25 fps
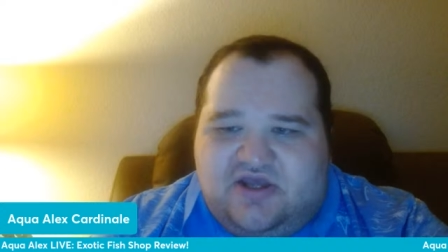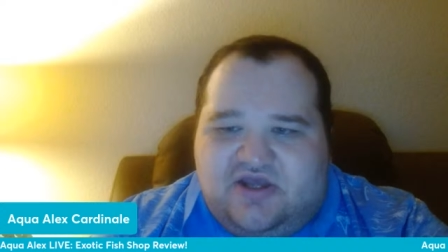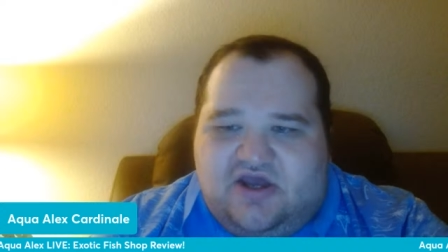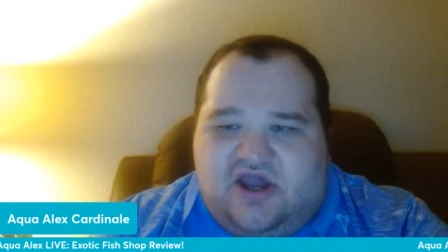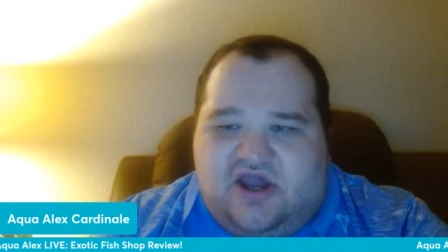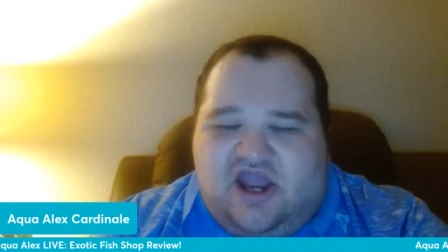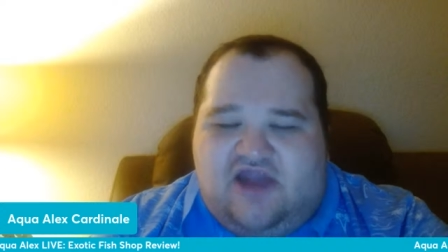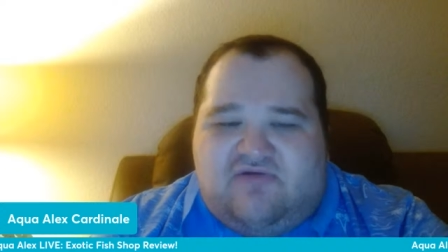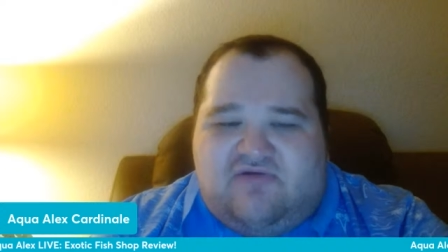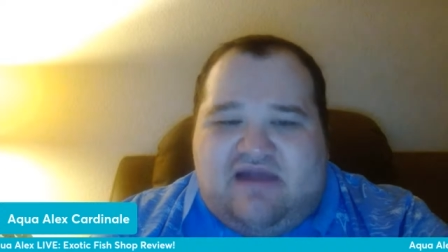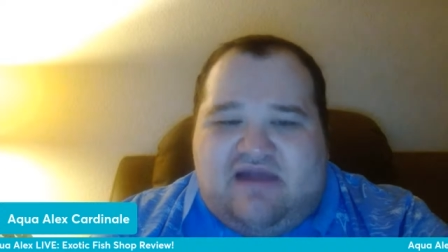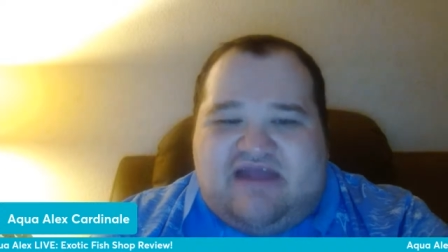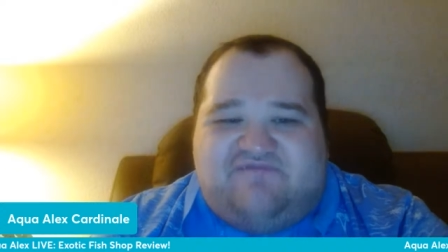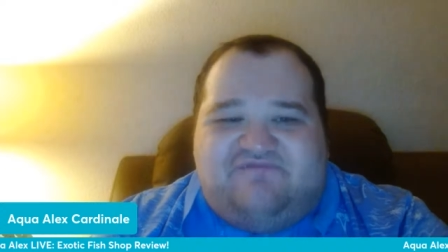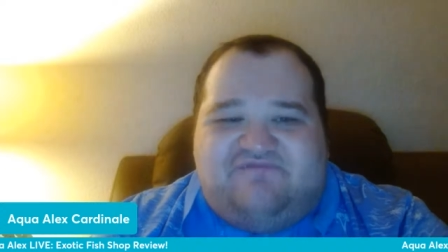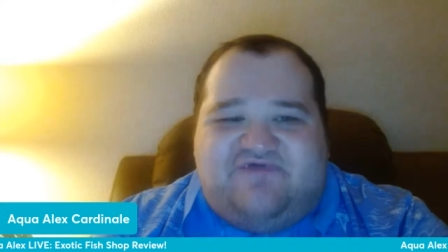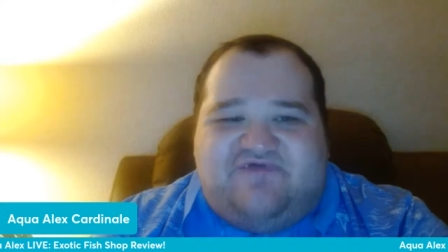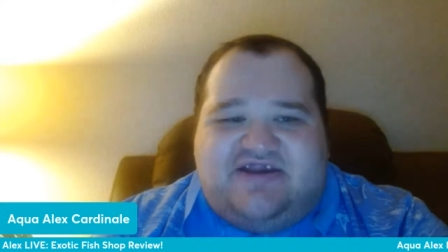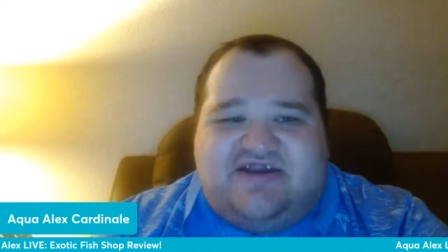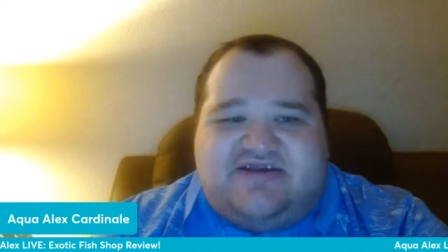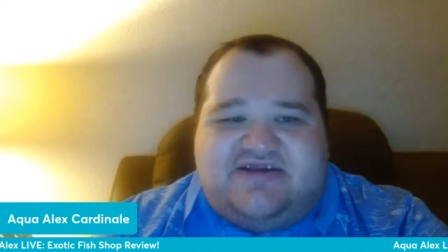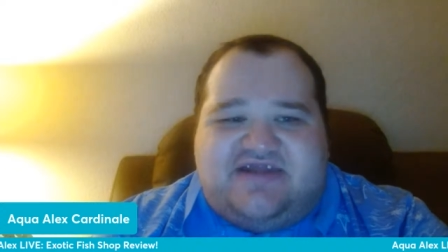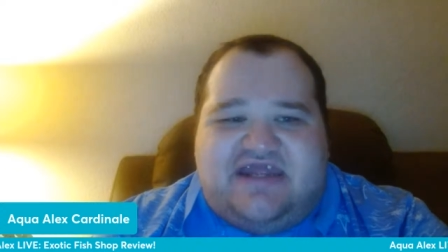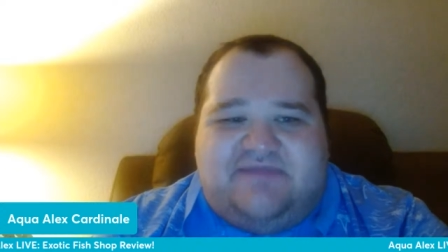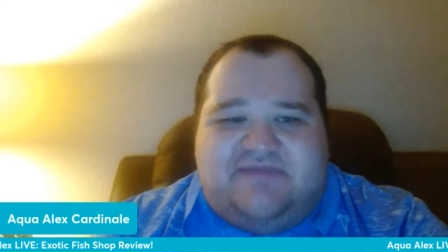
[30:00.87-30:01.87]
All right,
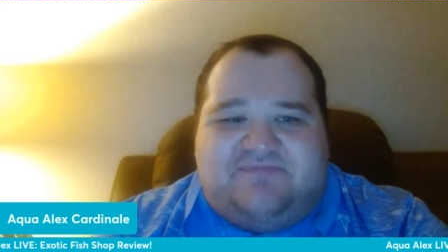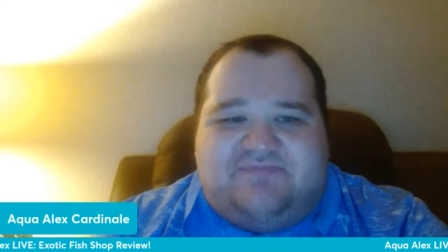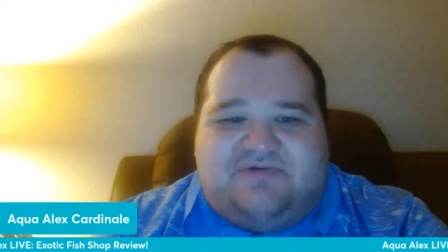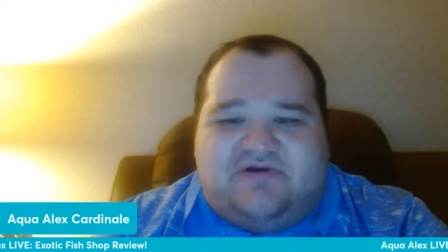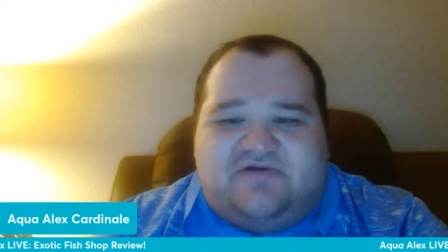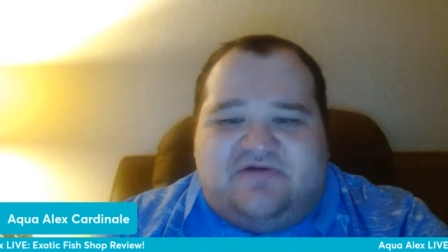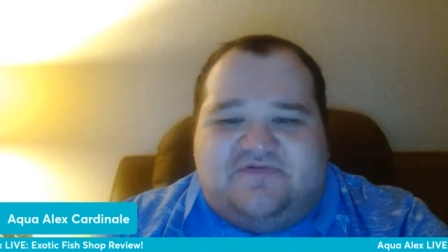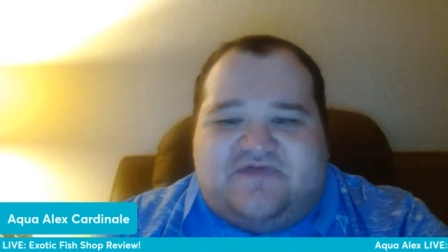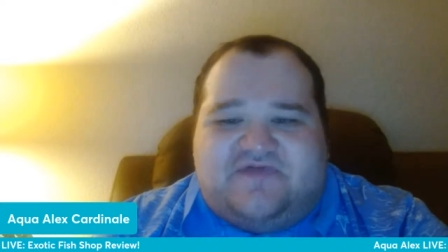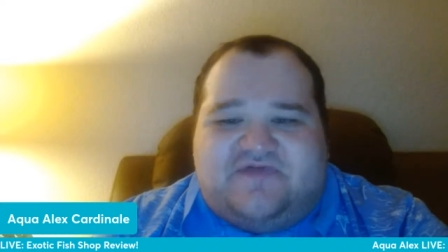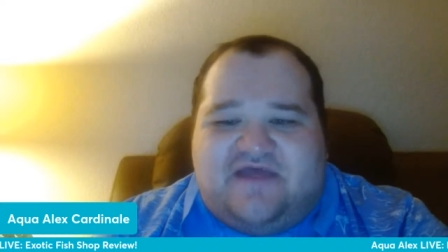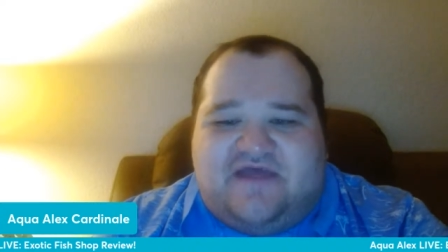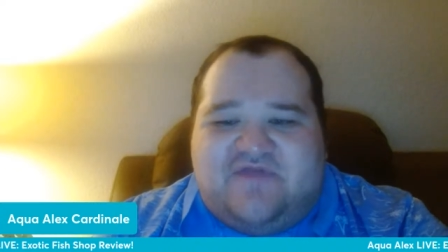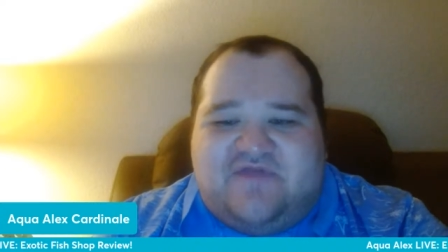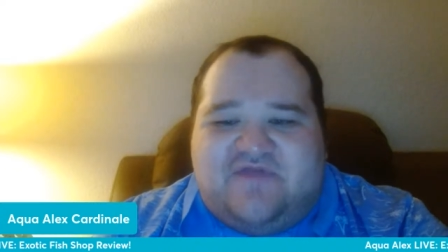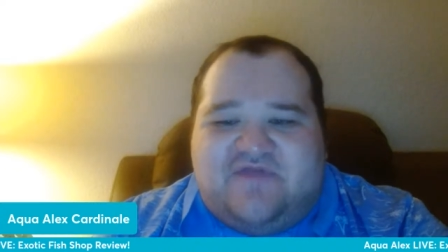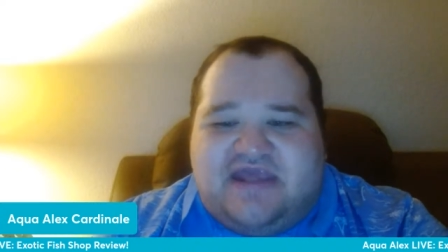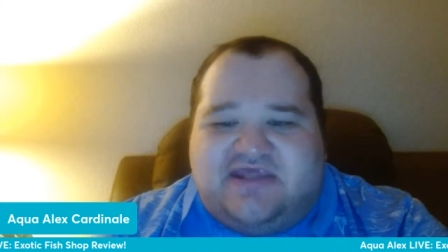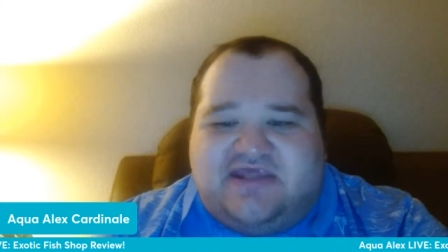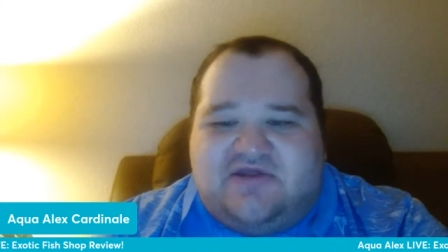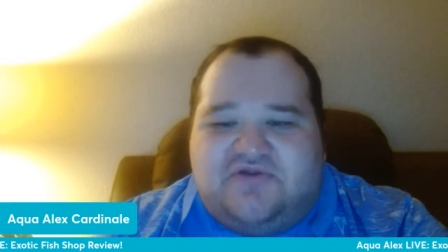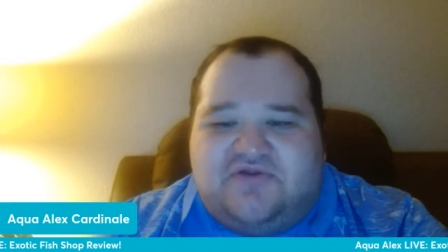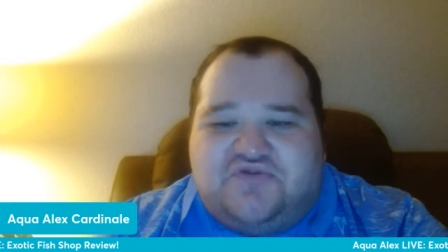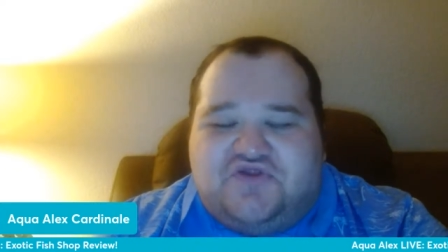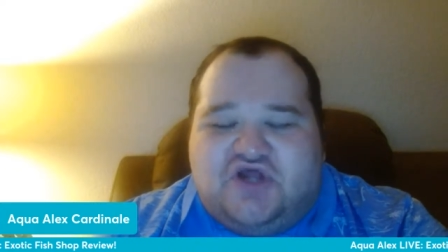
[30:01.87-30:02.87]
fish keepers, I
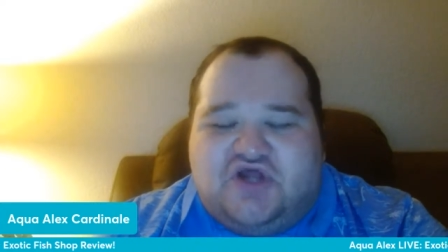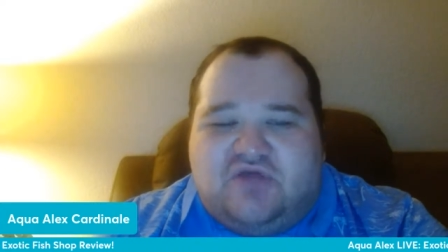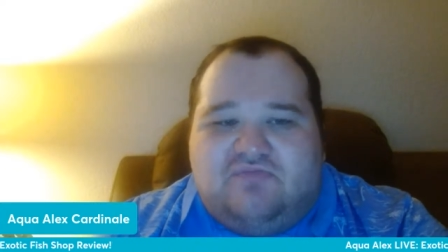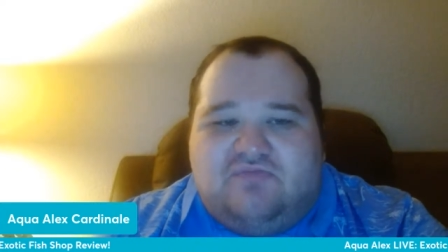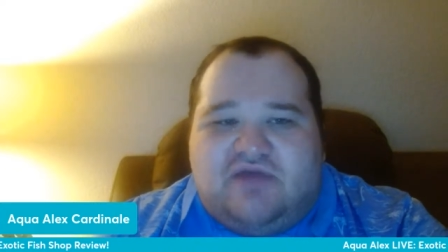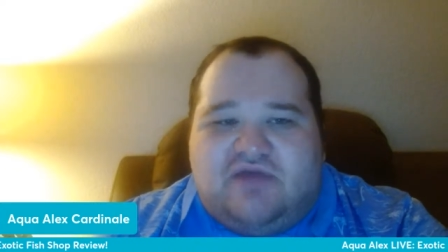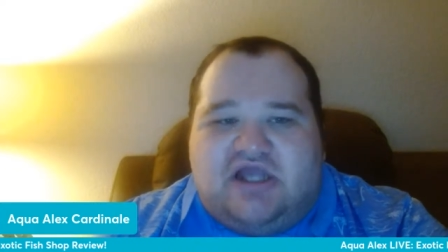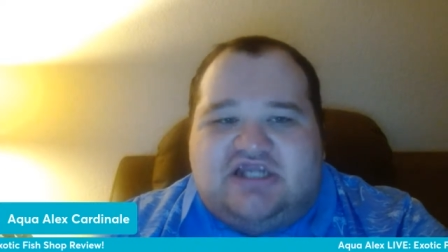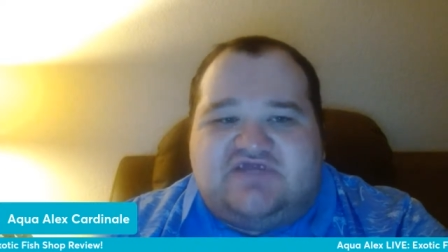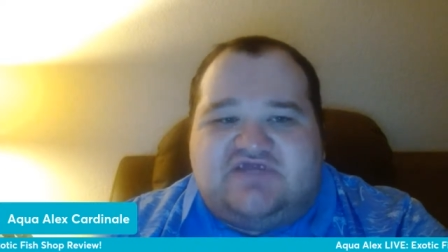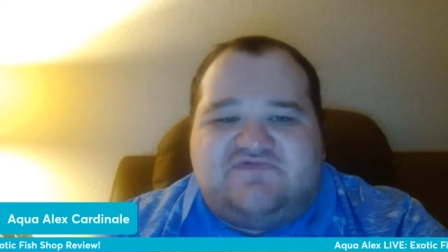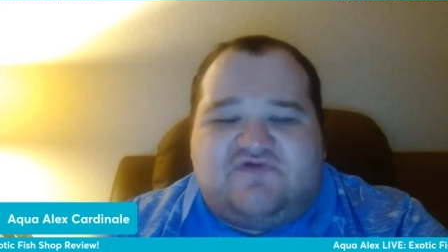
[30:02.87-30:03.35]
thank you so much